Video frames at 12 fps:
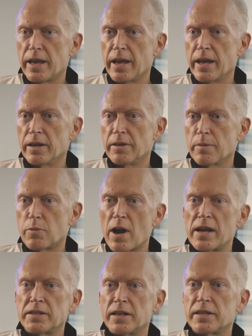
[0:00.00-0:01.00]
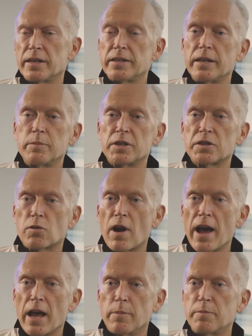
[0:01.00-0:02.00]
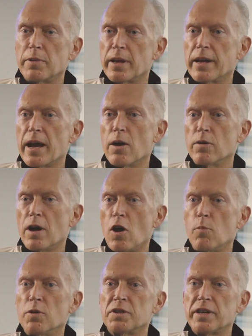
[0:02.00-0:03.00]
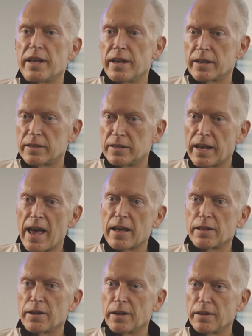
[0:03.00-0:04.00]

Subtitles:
and the process that Tim described played out almost exactly.